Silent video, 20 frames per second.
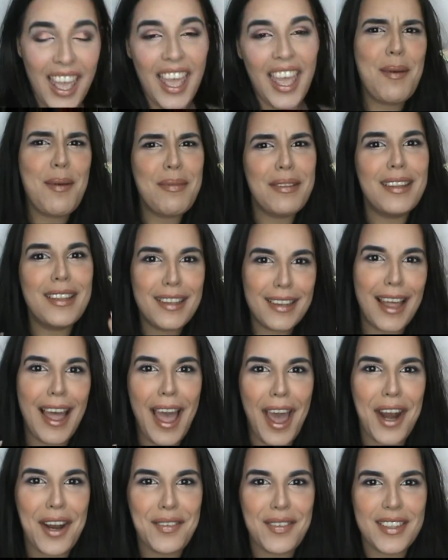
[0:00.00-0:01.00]
I'm a little
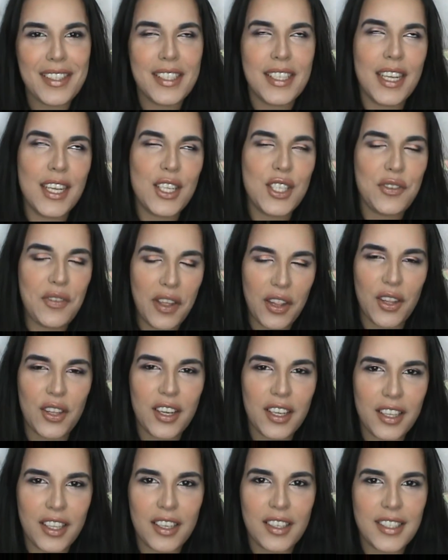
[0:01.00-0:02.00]
out of it today, so if I
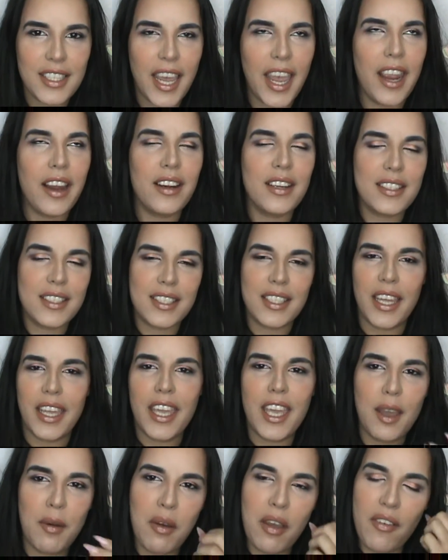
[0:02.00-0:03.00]
look a little tired, it's because I
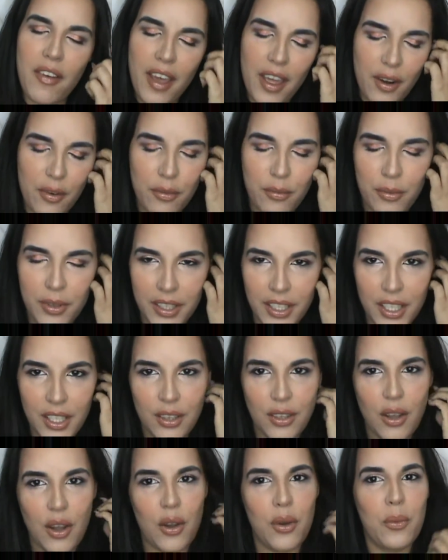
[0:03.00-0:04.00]
am. I've had a really
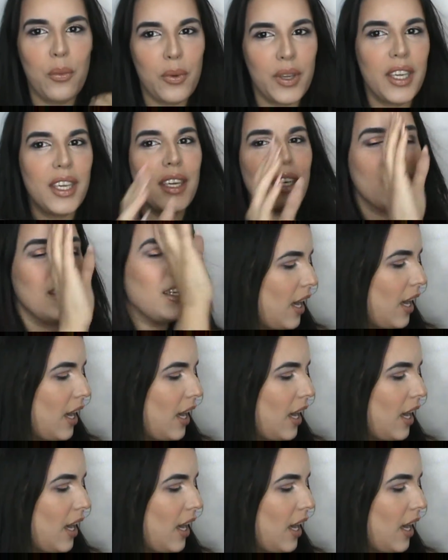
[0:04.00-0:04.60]
long week.